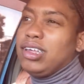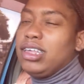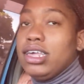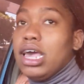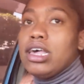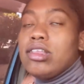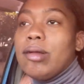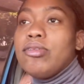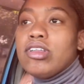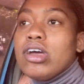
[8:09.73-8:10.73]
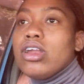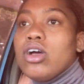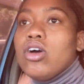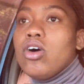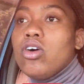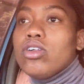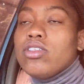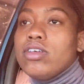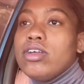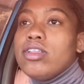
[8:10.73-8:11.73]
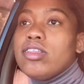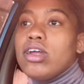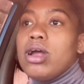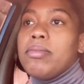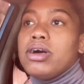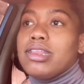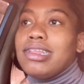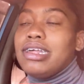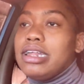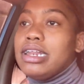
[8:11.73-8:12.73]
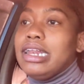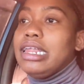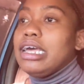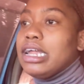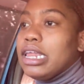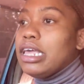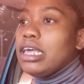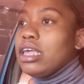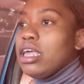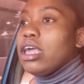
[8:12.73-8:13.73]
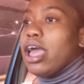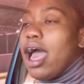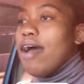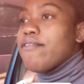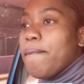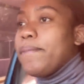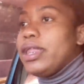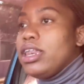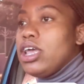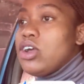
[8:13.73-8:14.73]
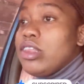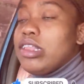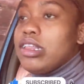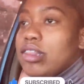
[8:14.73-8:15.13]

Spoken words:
Yeah, so I'm just gonna go to Starbucks in Ligony. I haven't been there since